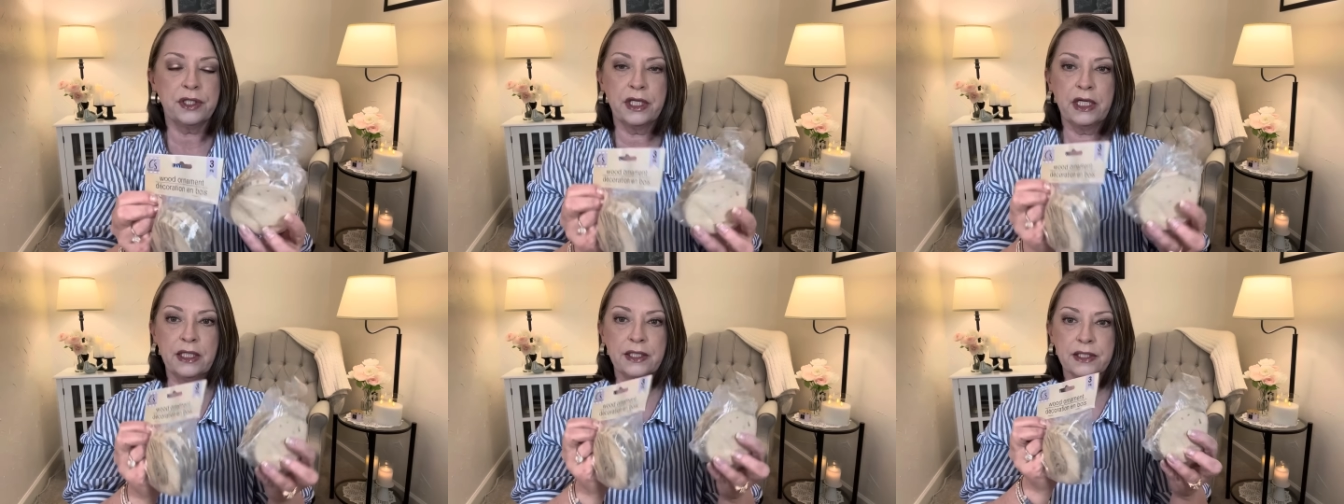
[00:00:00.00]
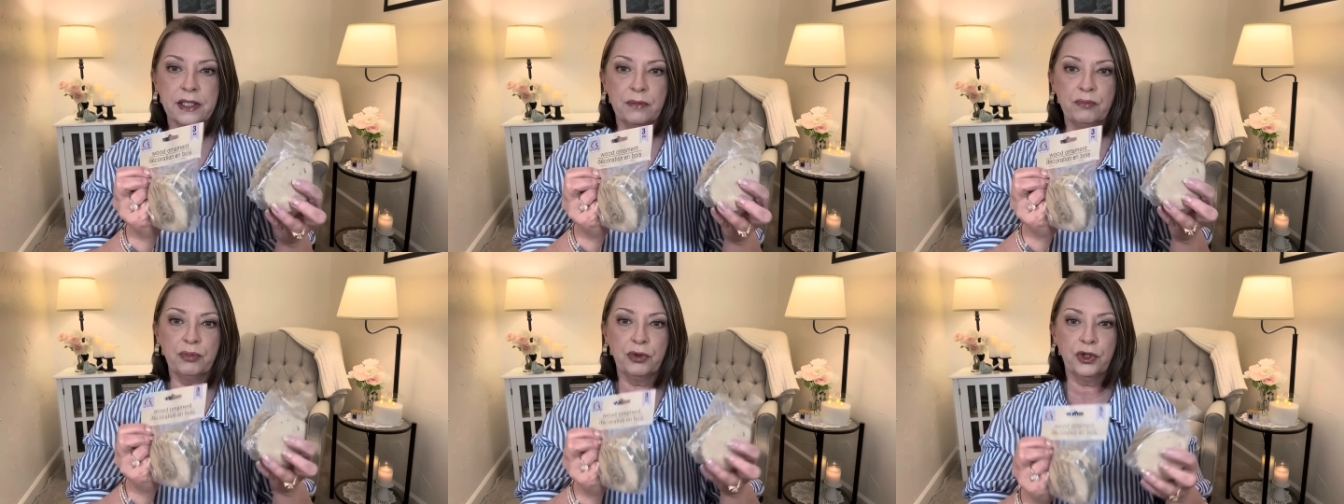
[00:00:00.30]

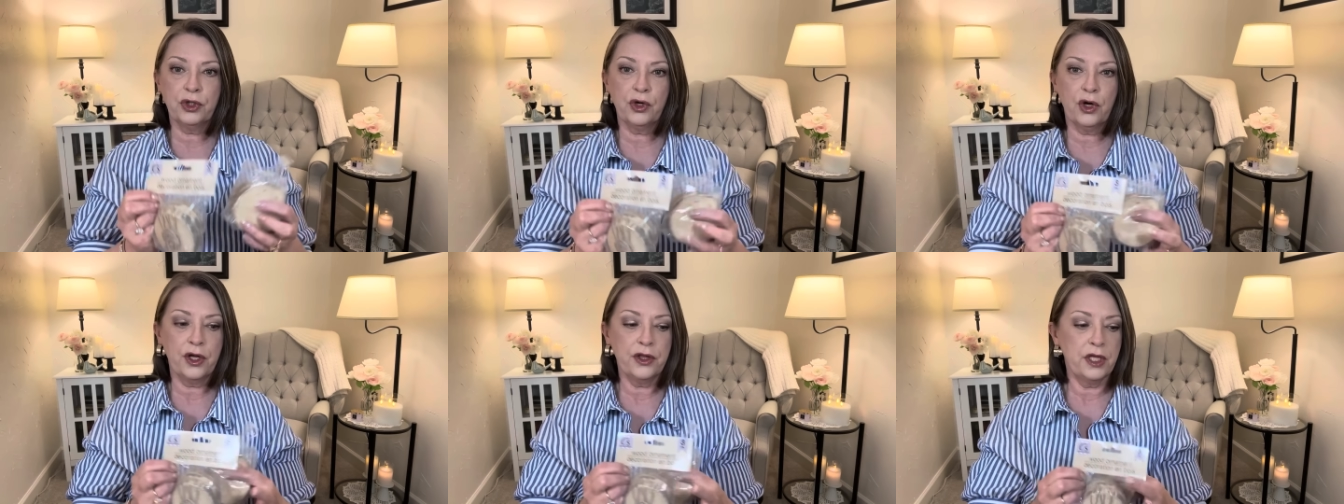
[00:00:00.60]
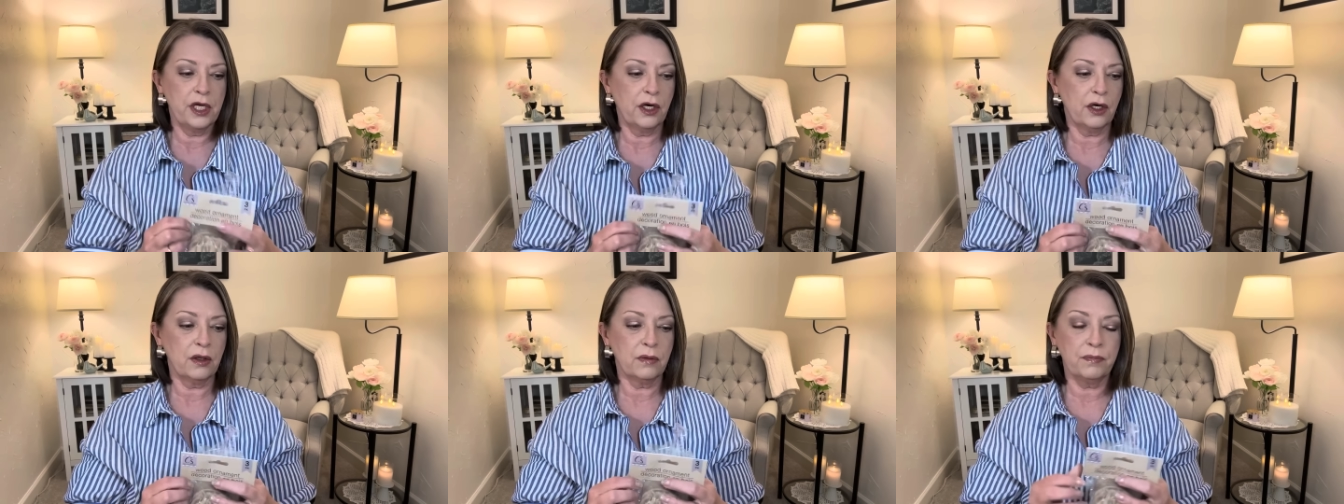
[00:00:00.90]
these and put on
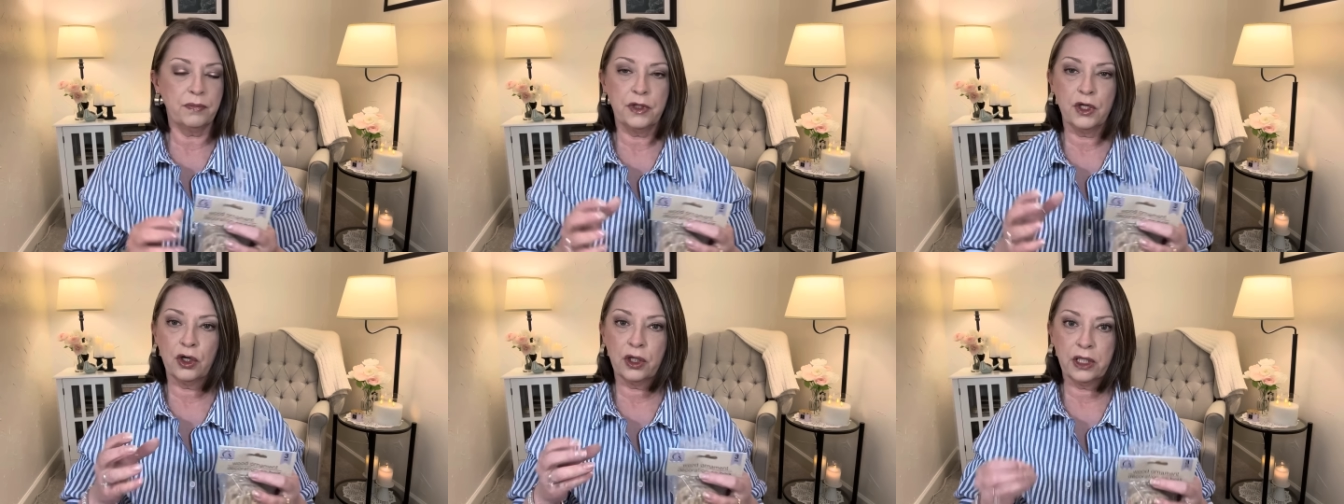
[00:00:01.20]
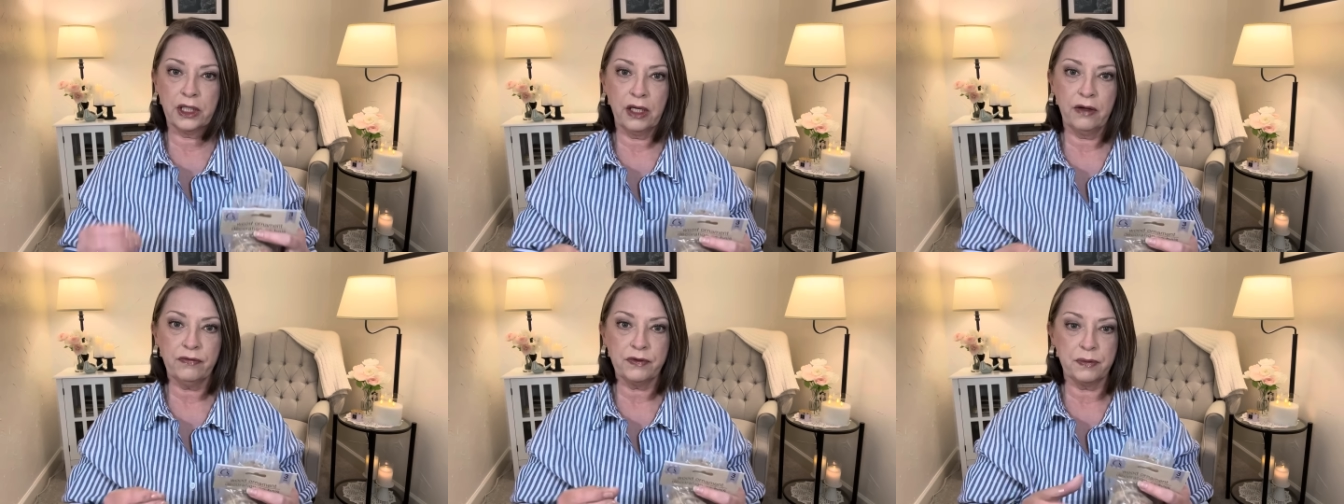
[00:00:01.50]
their, their
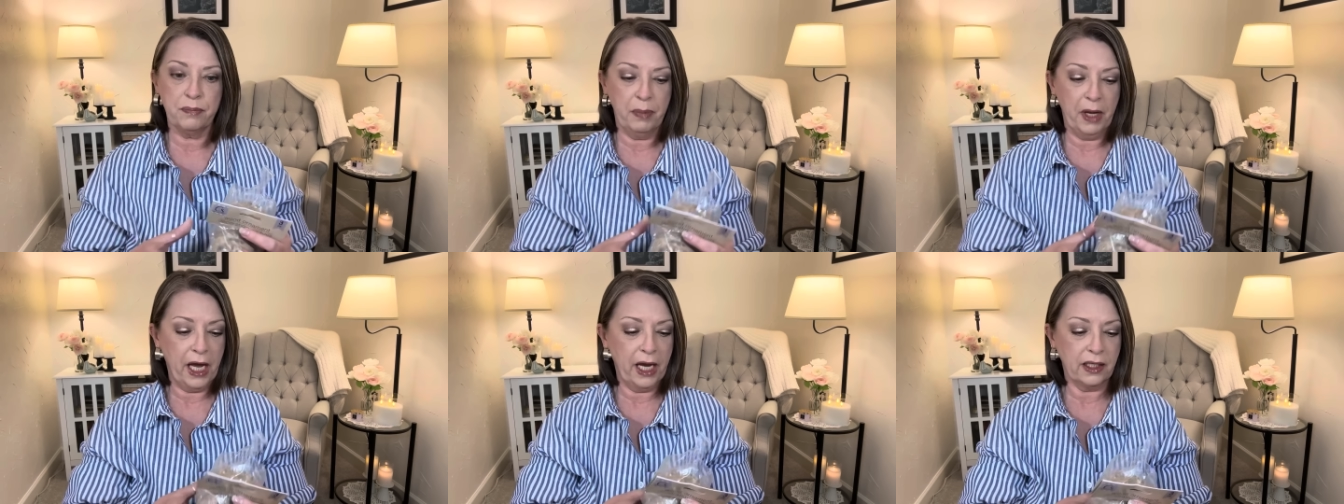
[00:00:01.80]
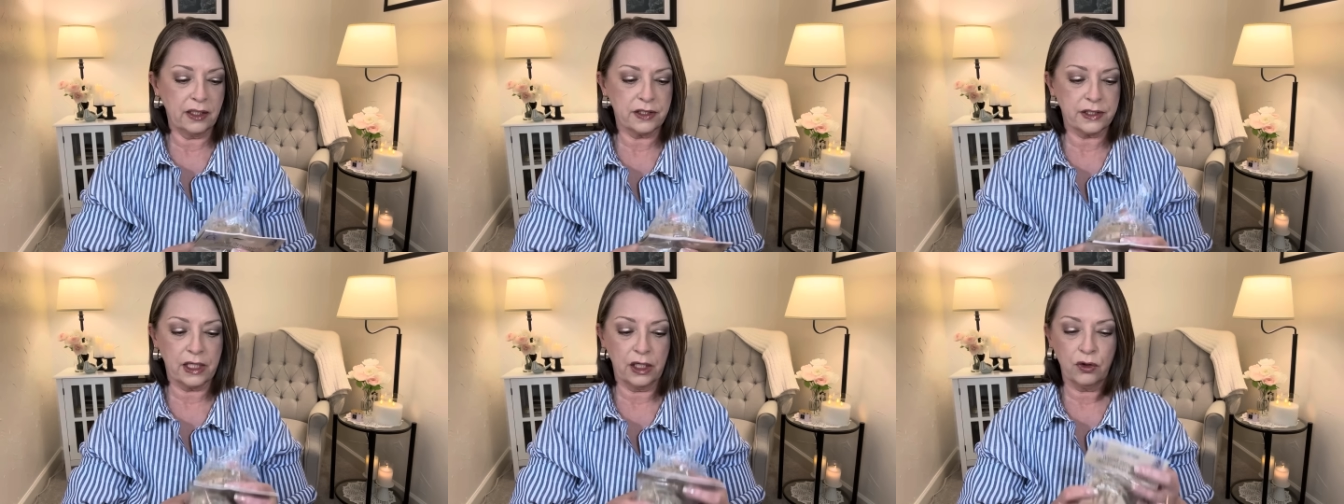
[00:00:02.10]
gift
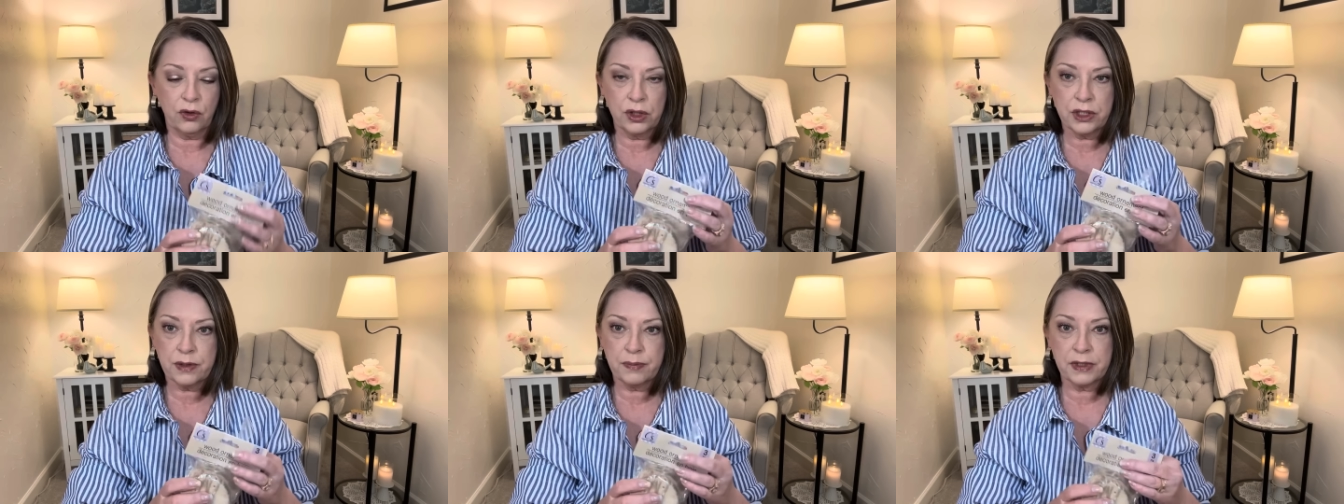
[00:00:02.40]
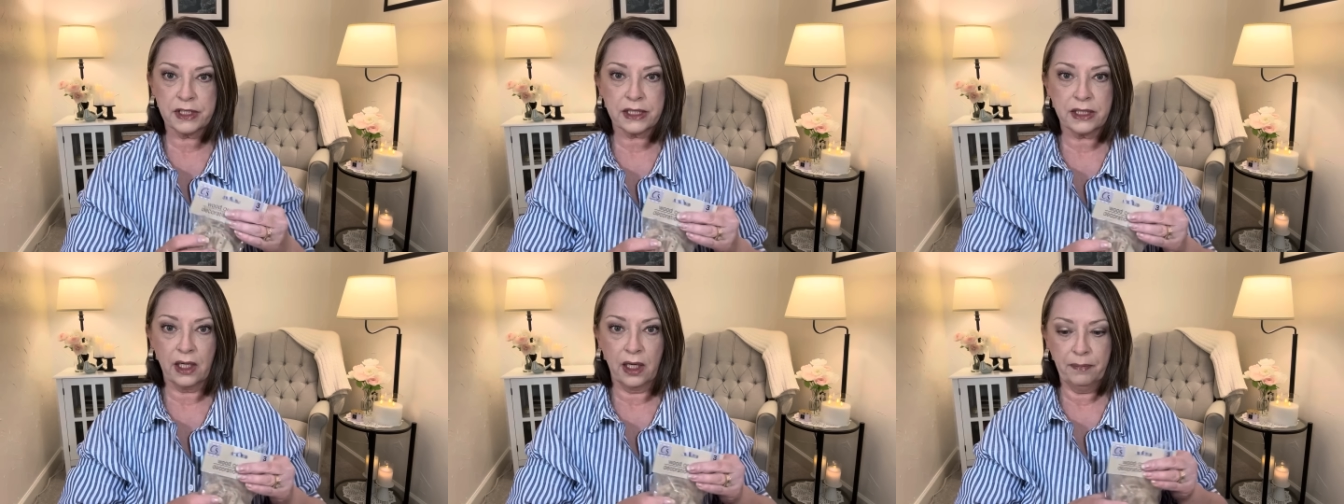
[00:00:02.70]
bags at
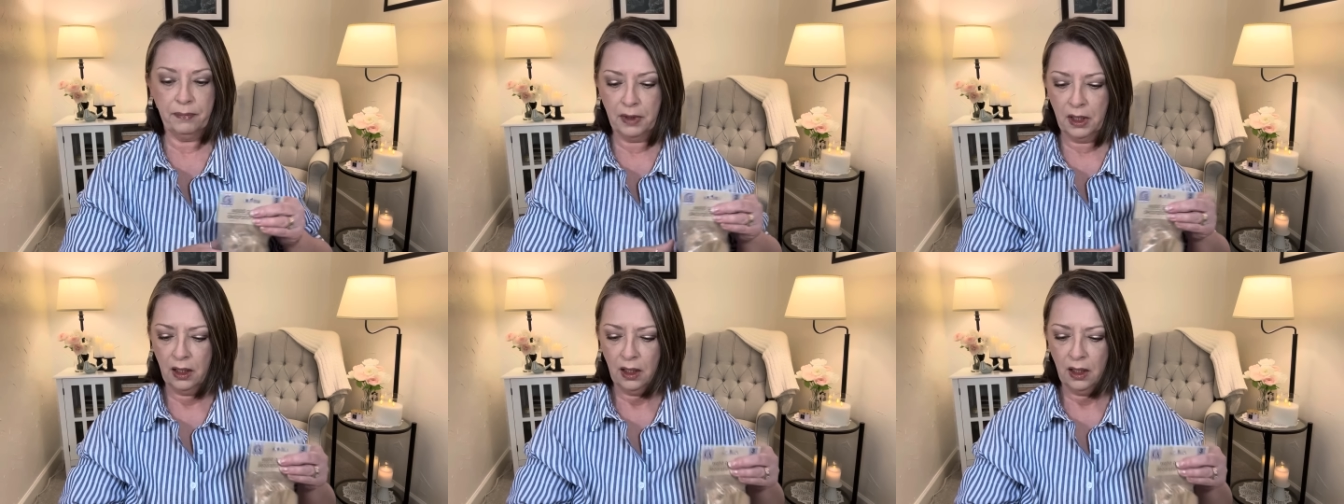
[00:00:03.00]
Christmas time.